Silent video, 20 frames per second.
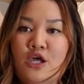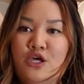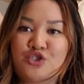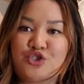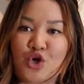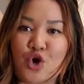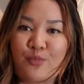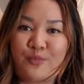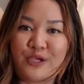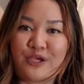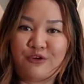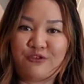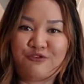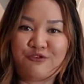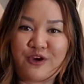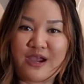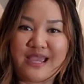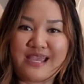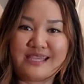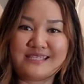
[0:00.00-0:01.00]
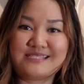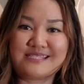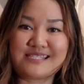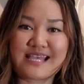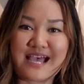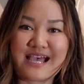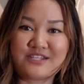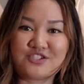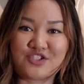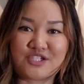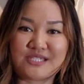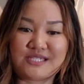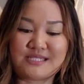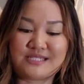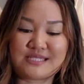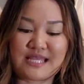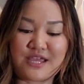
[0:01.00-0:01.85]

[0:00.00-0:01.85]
Don't be afraid, Saggies.